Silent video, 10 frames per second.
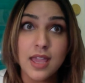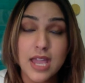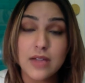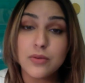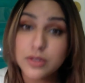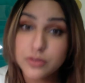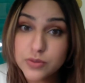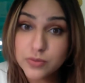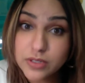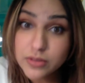And were those
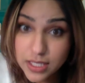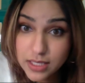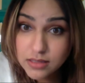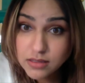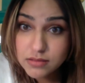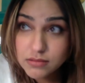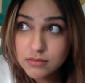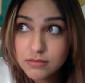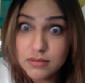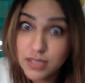real kids?
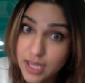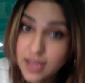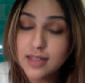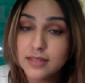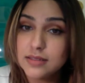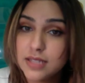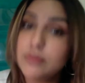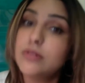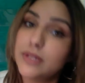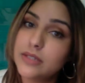Yeah, they
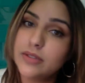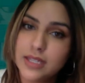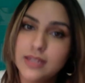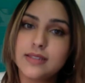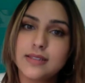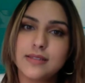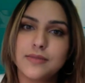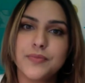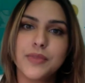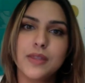were real kids.
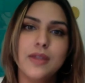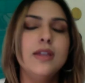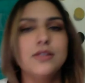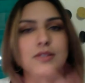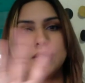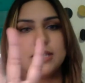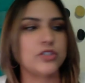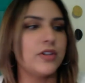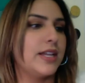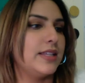So let's
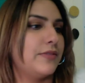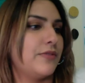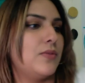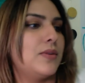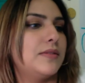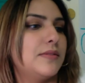try a different one.